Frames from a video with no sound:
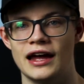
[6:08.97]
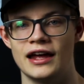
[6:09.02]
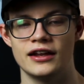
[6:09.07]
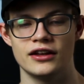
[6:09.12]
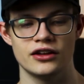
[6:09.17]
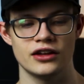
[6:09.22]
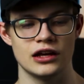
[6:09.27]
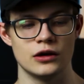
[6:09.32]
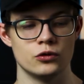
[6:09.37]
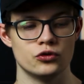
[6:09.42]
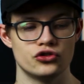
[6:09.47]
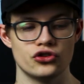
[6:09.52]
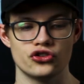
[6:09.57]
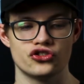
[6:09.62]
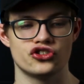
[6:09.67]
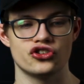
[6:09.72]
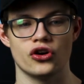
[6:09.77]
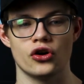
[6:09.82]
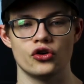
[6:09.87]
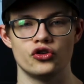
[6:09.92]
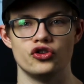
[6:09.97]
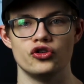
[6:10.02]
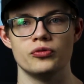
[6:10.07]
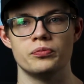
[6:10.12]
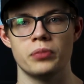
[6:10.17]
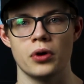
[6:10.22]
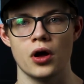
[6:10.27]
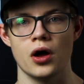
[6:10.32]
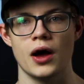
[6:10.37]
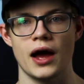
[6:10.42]
and it will just charge
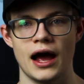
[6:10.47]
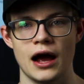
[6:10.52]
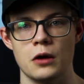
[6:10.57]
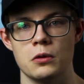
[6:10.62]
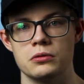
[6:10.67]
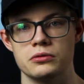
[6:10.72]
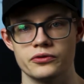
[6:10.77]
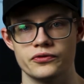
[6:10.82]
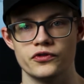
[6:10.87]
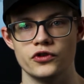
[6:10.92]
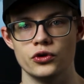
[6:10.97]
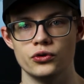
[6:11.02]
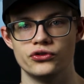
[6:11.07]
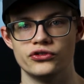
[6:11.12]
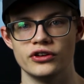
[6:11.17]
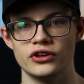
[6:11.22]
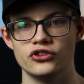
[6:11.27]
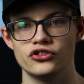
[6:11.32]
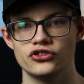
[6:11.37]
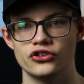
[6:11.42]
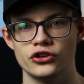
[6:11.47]
you per hour of usage.